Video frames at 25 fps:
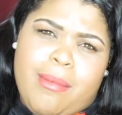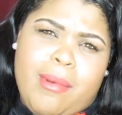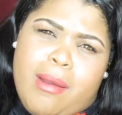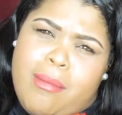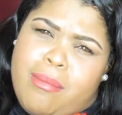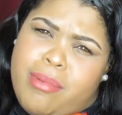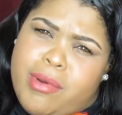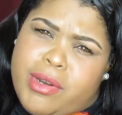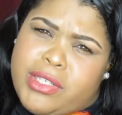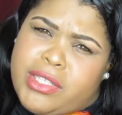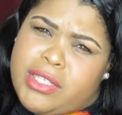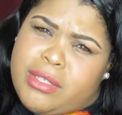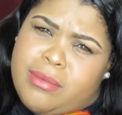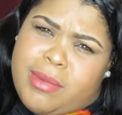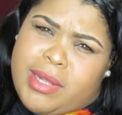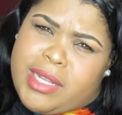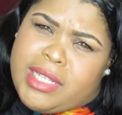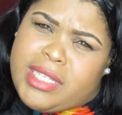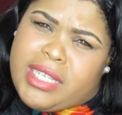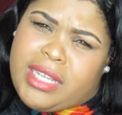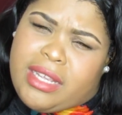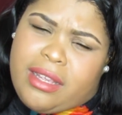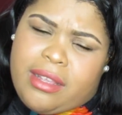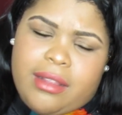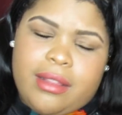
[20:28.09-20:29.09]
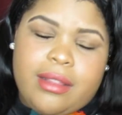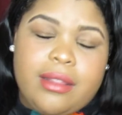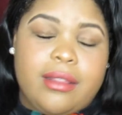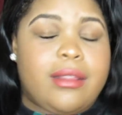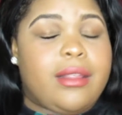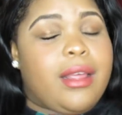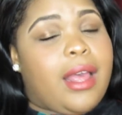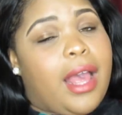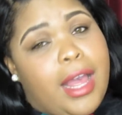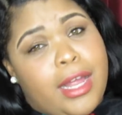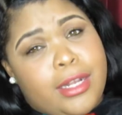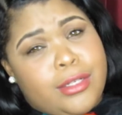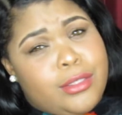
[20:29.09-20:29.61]
about brushing my teeth.
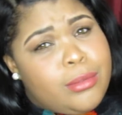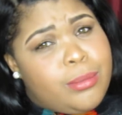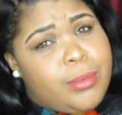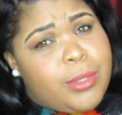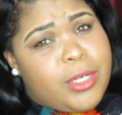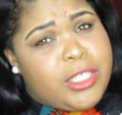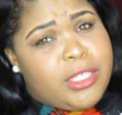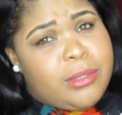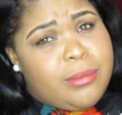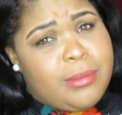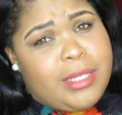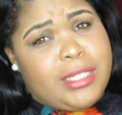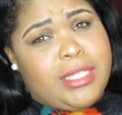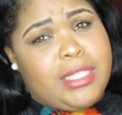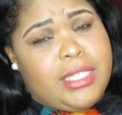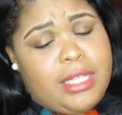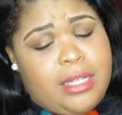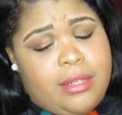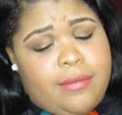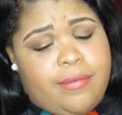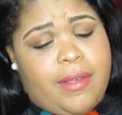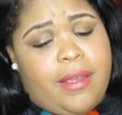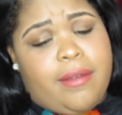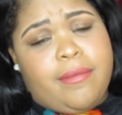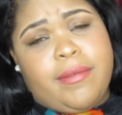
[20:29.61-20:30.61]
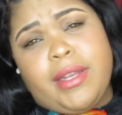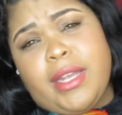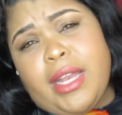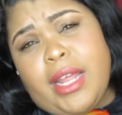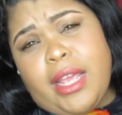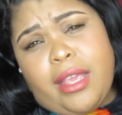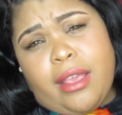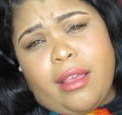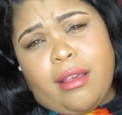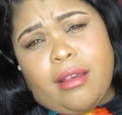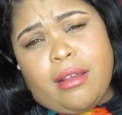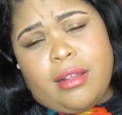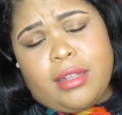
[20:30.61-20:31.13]
I do brush my teeth every
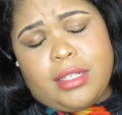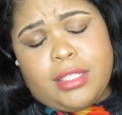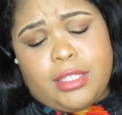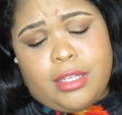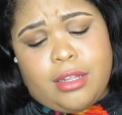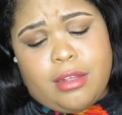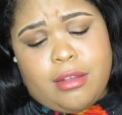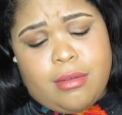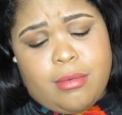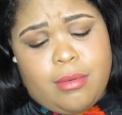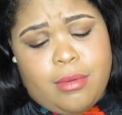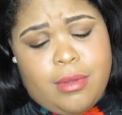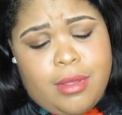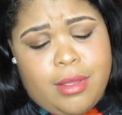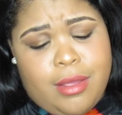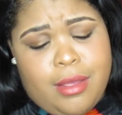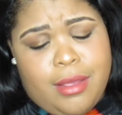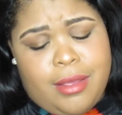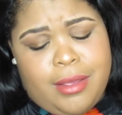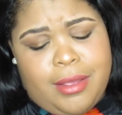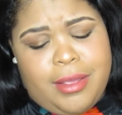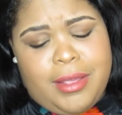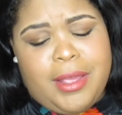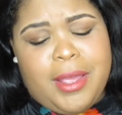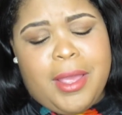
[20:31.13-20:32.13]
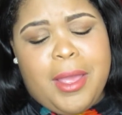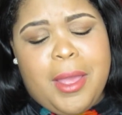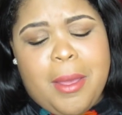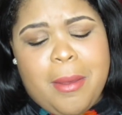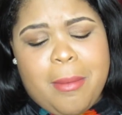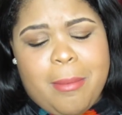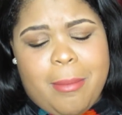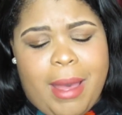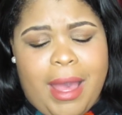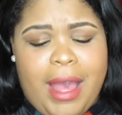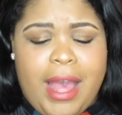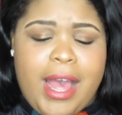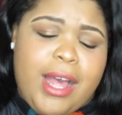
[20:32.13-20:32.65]
day, y'all. So,
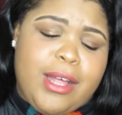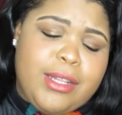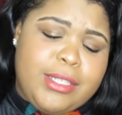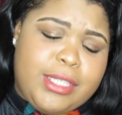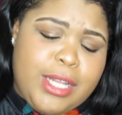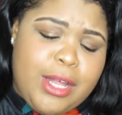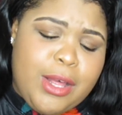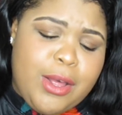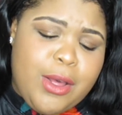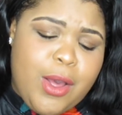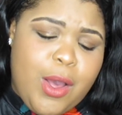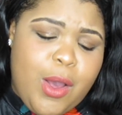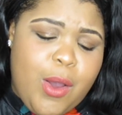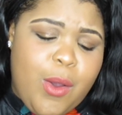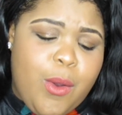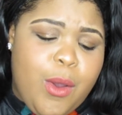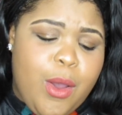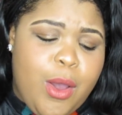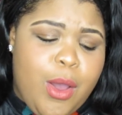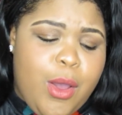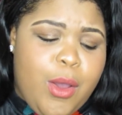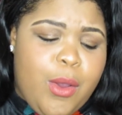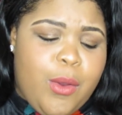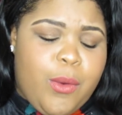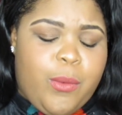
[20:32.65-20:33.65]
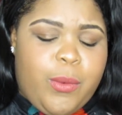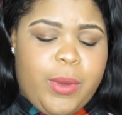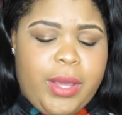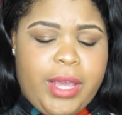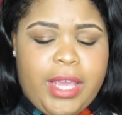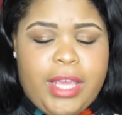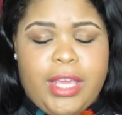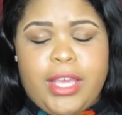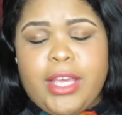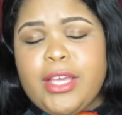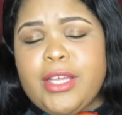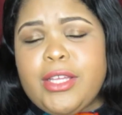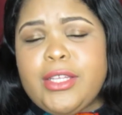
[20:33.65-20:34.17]
my household,
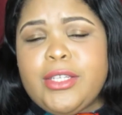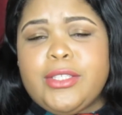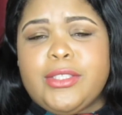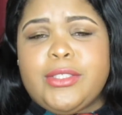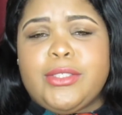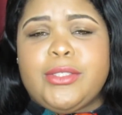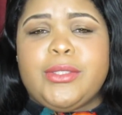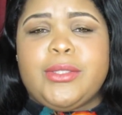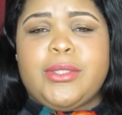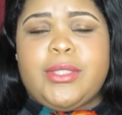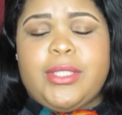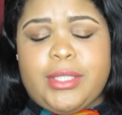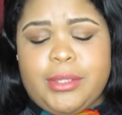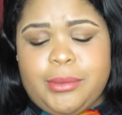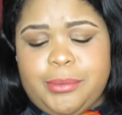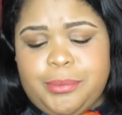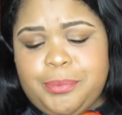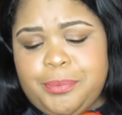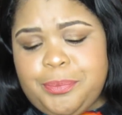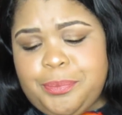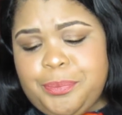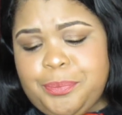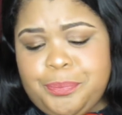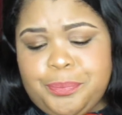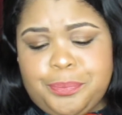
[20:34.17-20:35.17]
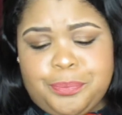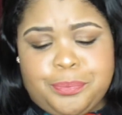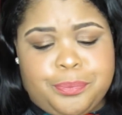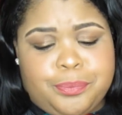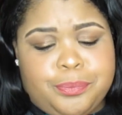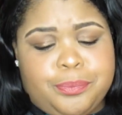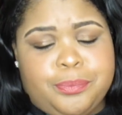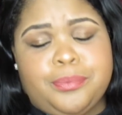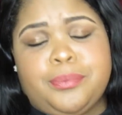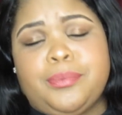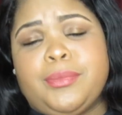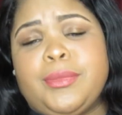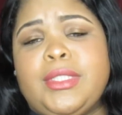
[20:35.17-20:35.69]
we use
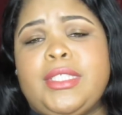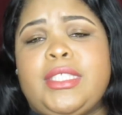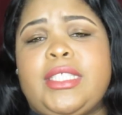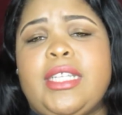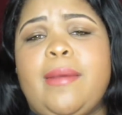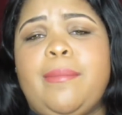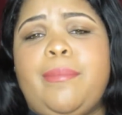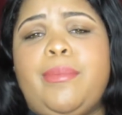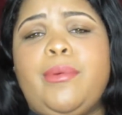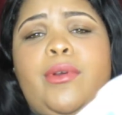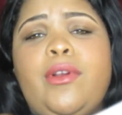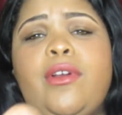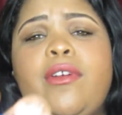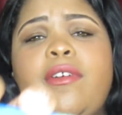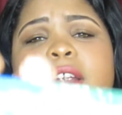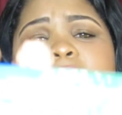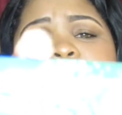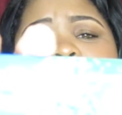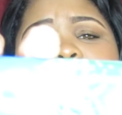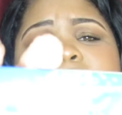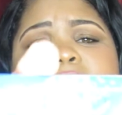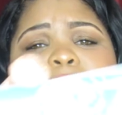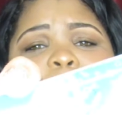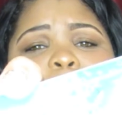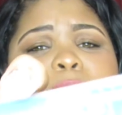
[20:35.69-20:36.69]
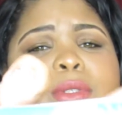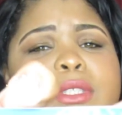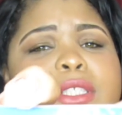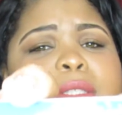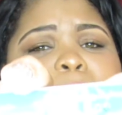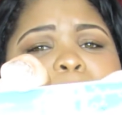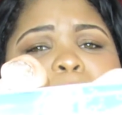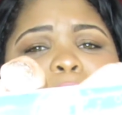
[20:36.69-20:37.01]
Simple Crest with some